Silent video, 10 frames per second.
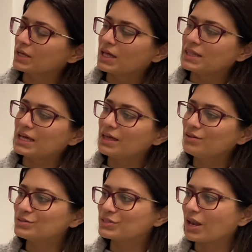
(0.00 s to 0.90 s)
The
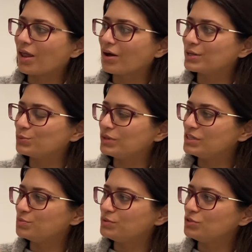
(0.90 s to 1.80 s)
hills are lined with these
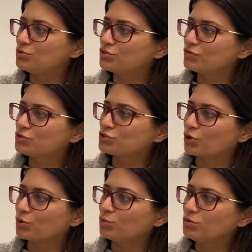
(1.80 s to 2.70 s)
beautiful
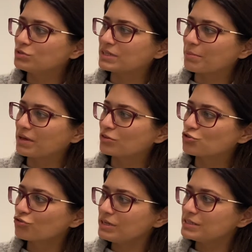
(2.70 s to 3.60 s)
stone walls that make the
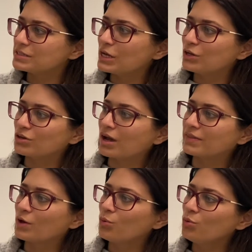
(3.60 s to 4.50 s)
trees look like they're
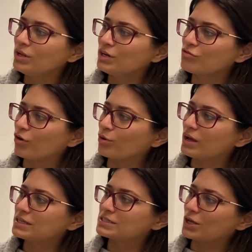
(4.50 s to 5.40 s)
all in a row,
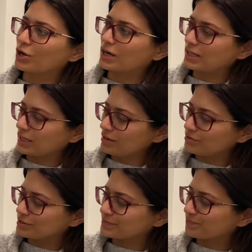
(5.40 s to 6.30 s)
circling the hills.